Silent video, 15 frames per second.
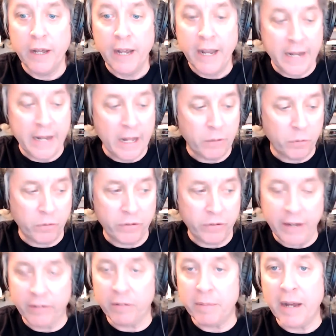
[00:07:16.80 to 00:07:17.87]
And that's what's
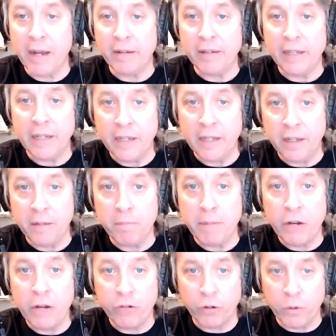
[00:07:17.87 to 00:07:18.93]
nice about the E
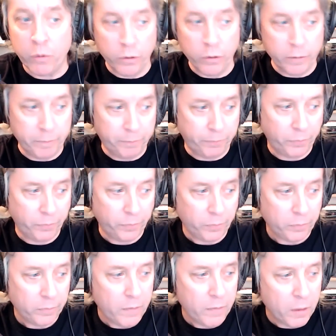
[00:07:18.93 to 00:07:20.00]
major chord
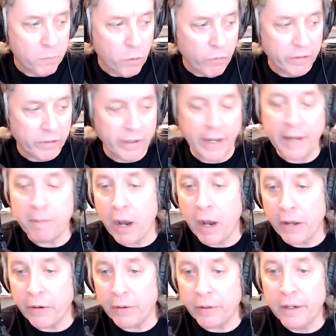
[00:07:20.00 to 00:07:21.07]
moving to A
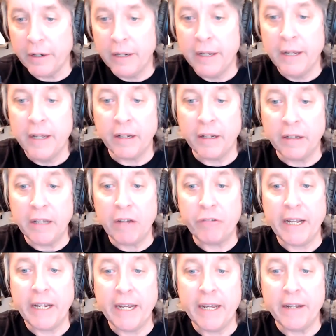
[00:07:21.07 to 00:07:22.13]
minor. The left
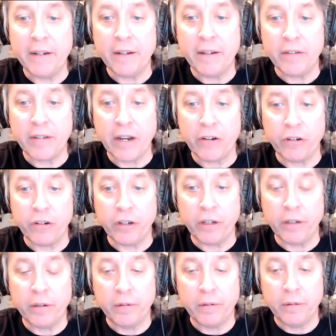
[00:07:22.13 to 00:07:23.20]
hand is
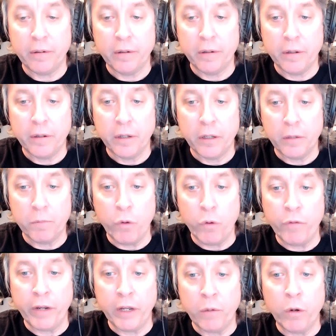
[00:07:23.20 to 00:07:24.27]
actually
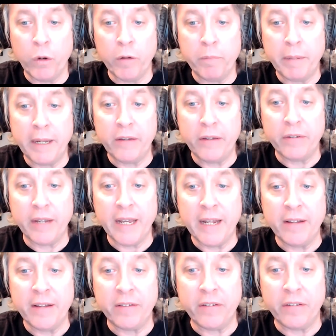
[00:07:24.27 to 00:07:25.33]
moving in one piece
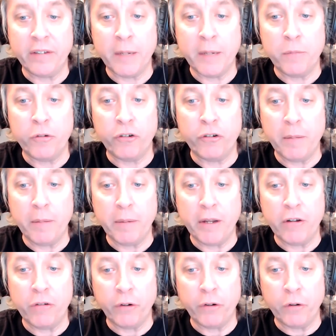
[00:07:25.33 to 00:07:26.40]
and it's the same shape.
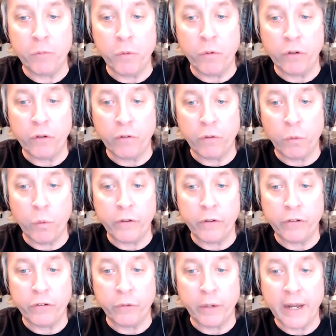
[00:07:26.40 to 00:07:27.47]
Each finger moves over one
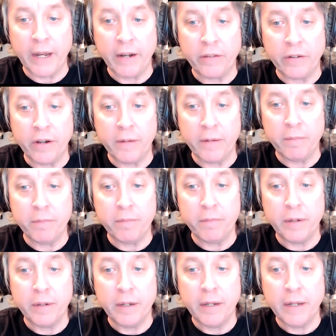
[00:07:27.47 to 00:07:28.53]
string at a time
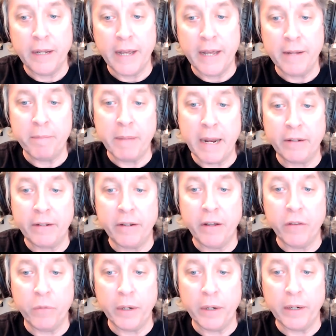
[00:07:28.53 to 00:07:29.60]
and back the
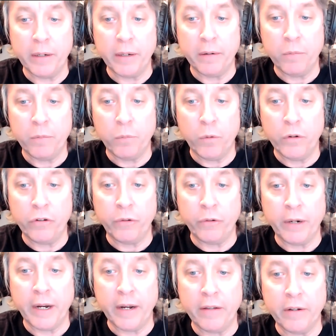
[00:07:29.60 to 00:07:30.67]
other way, one
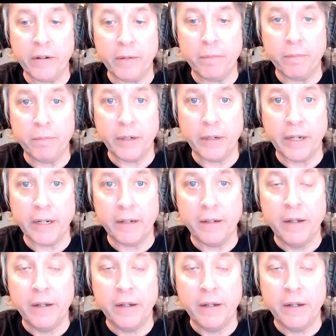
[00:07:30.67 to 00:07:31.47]
string at a time. Okay.